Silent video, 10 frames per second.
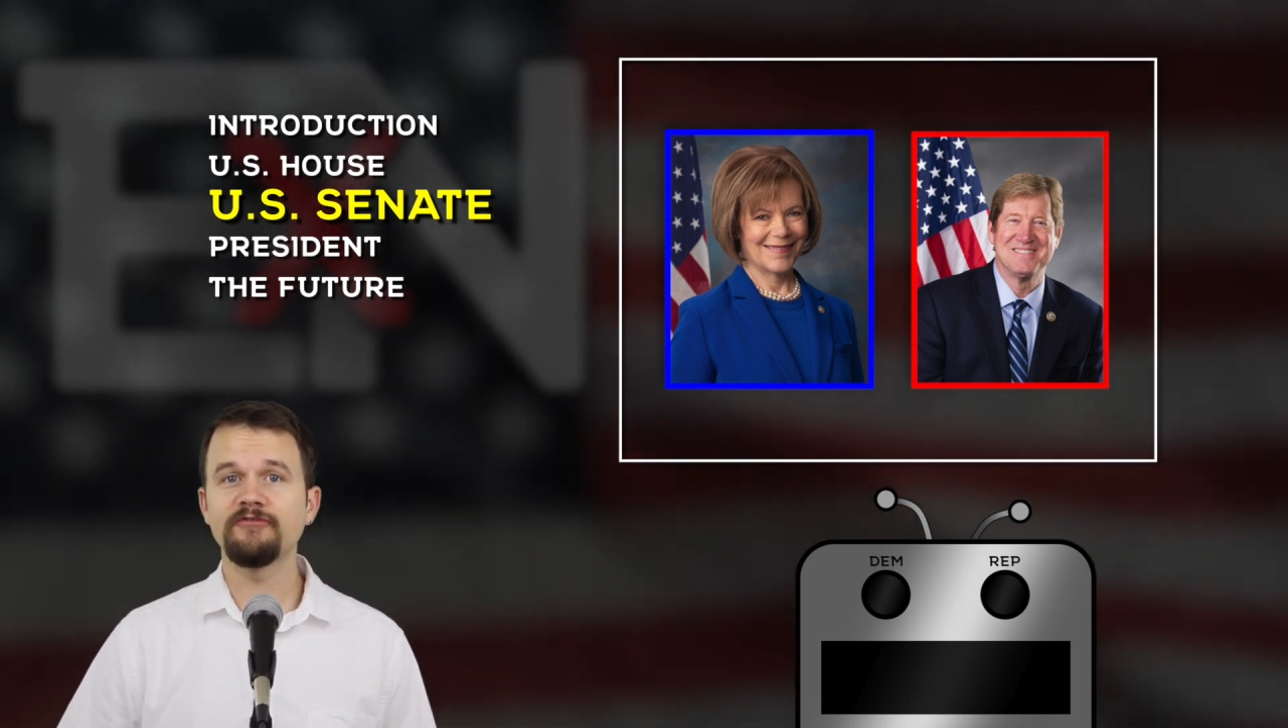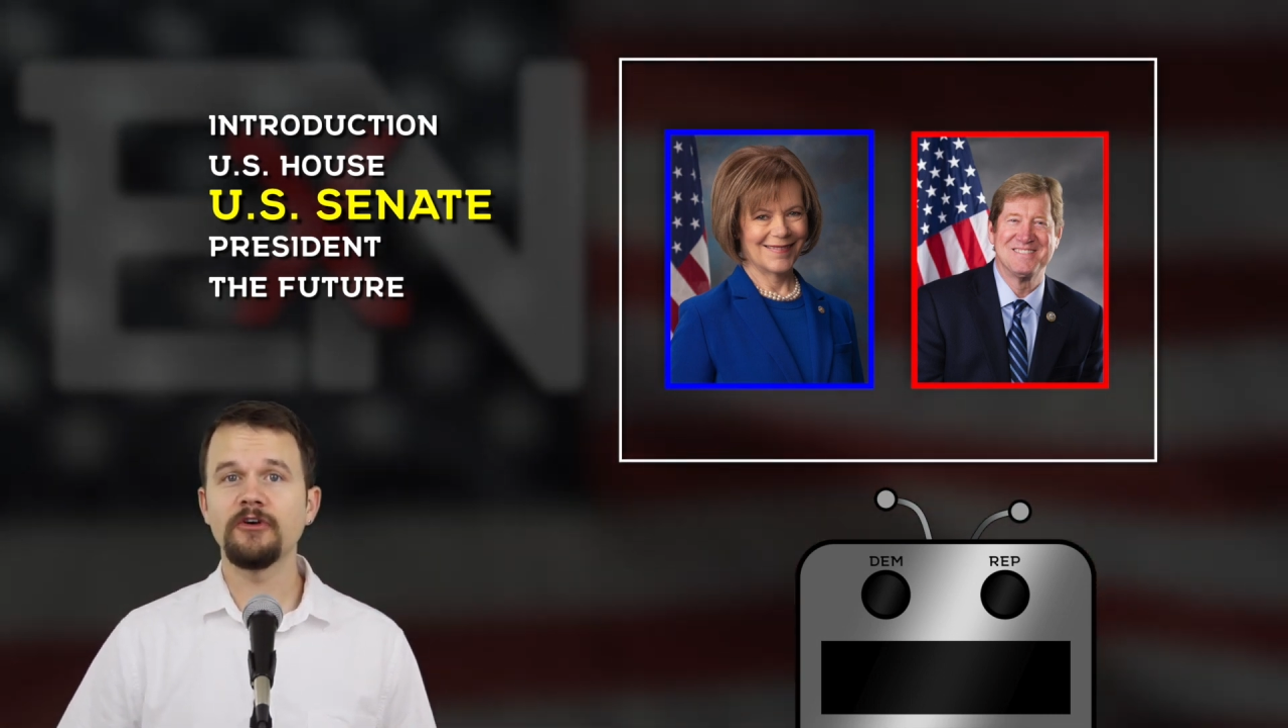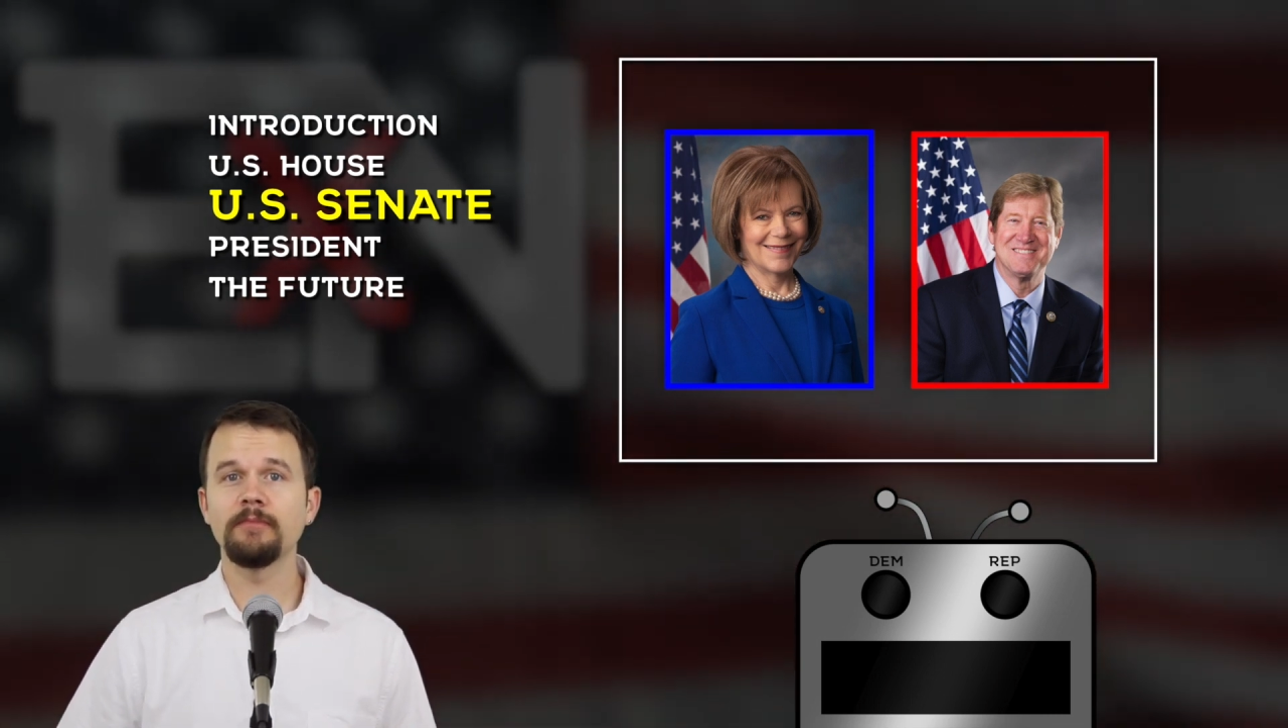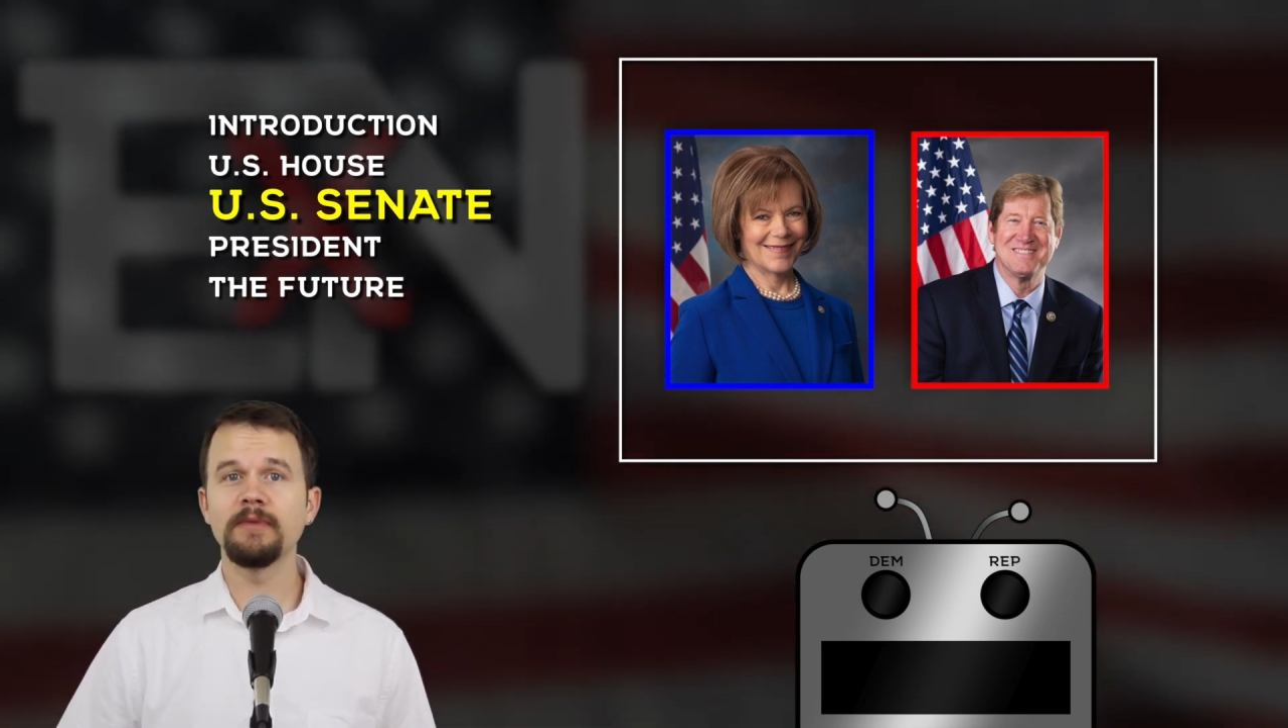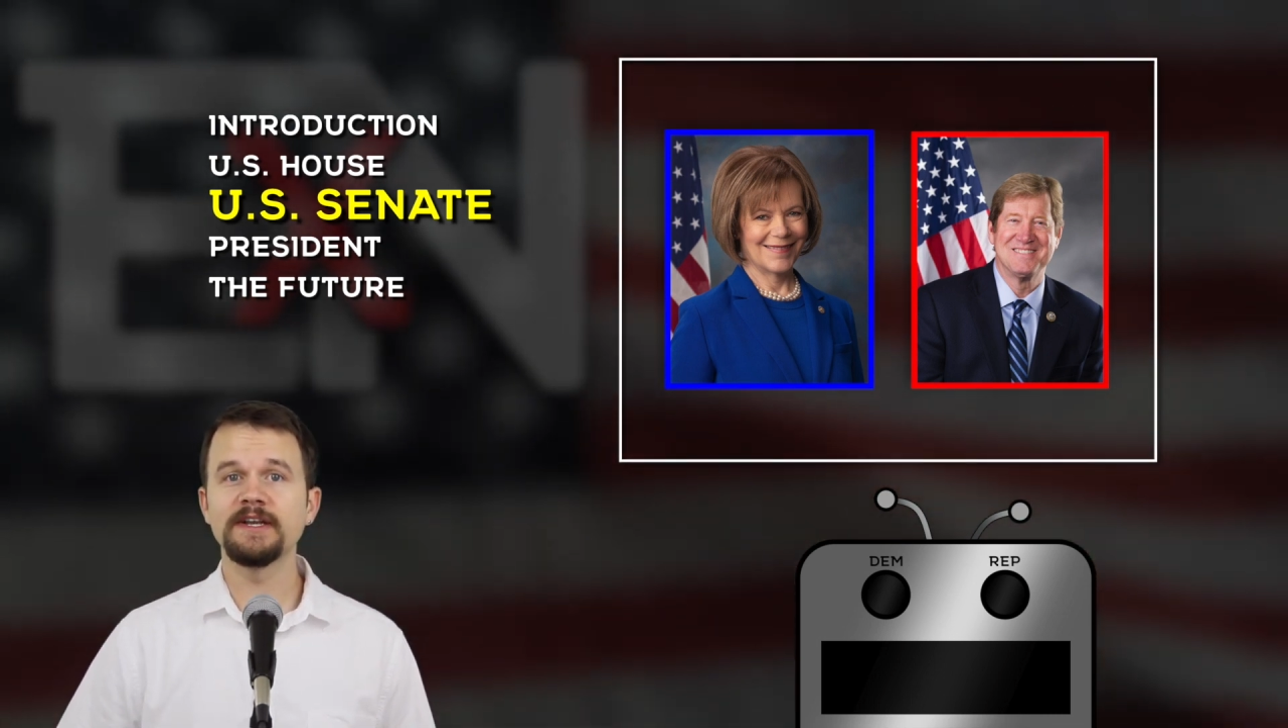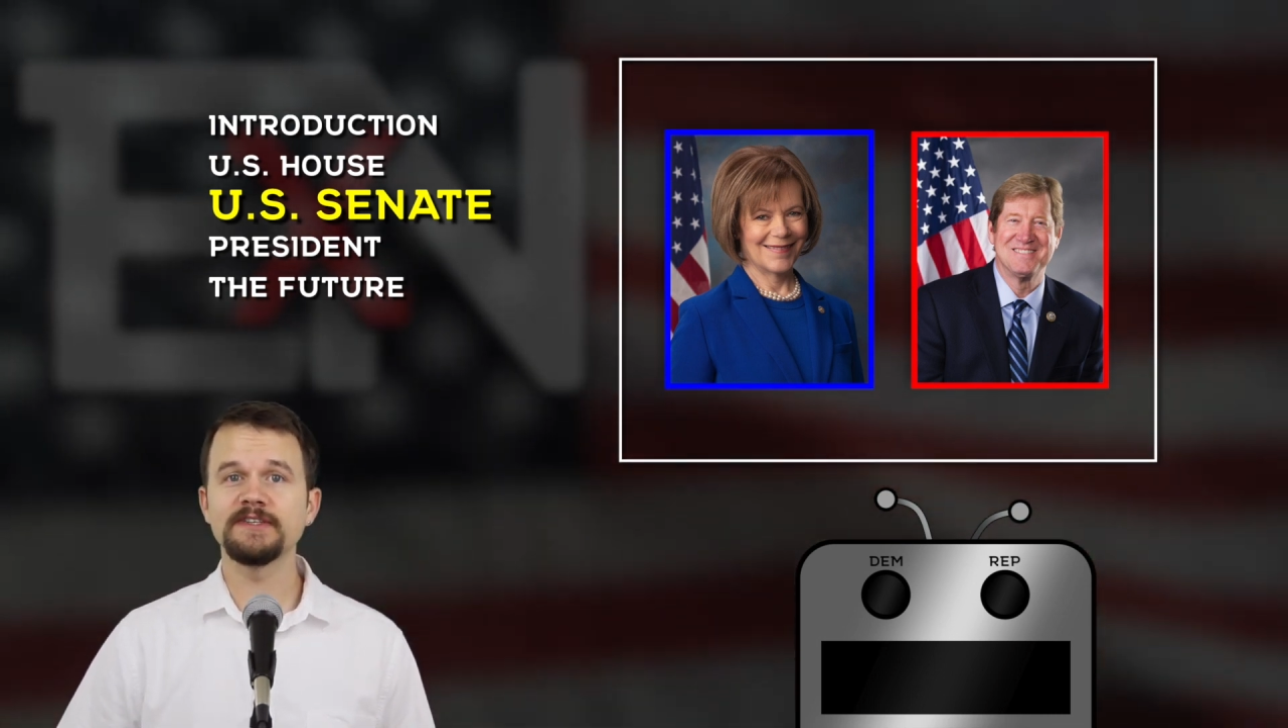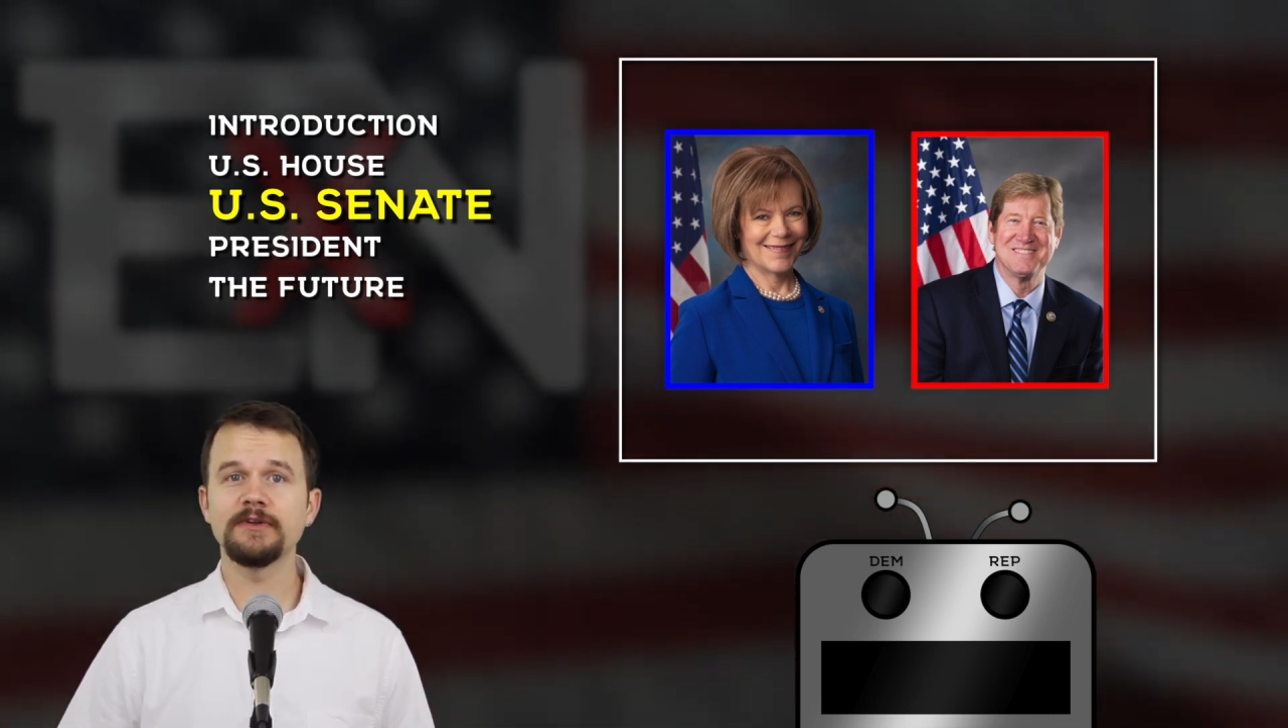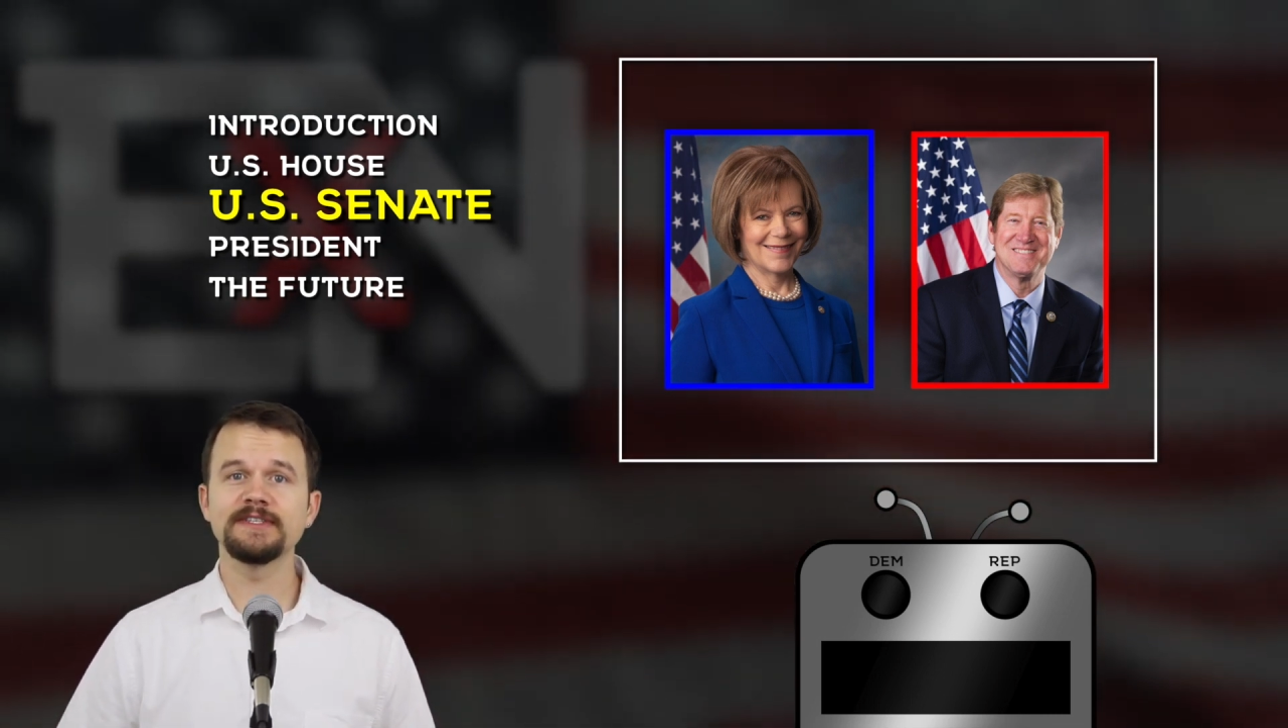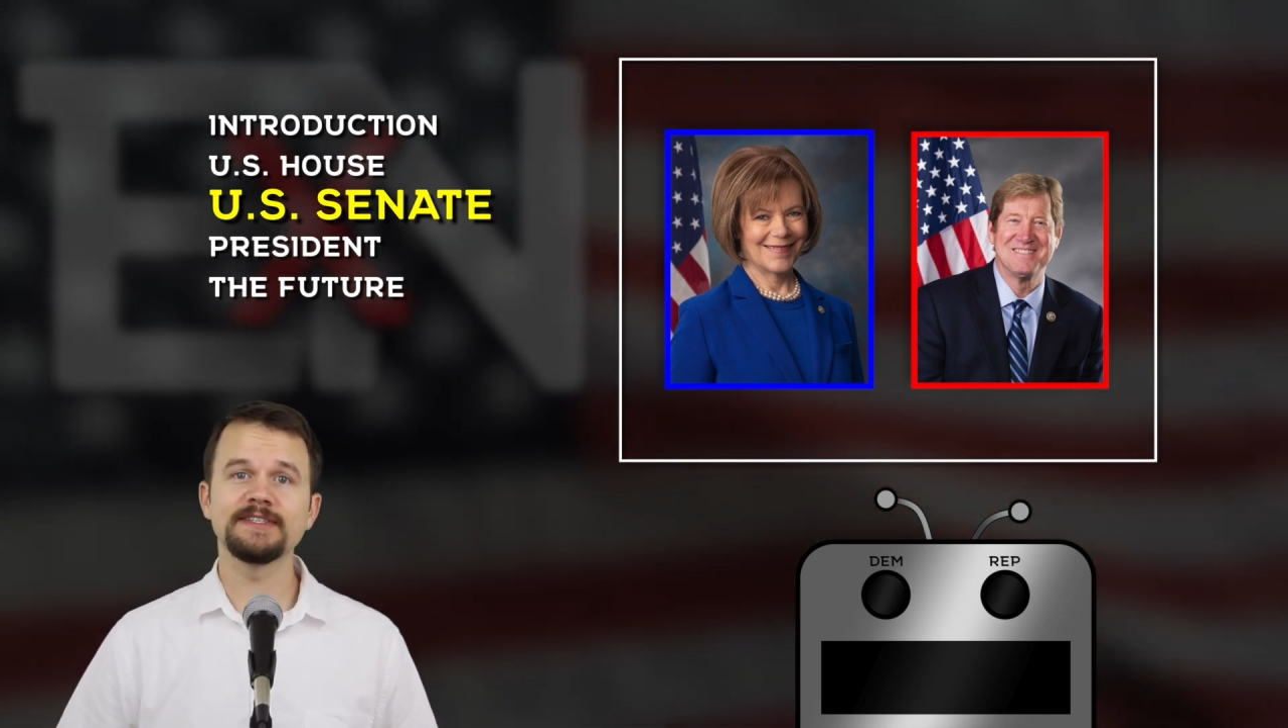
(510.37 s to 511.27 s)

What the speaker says: for Minnesota's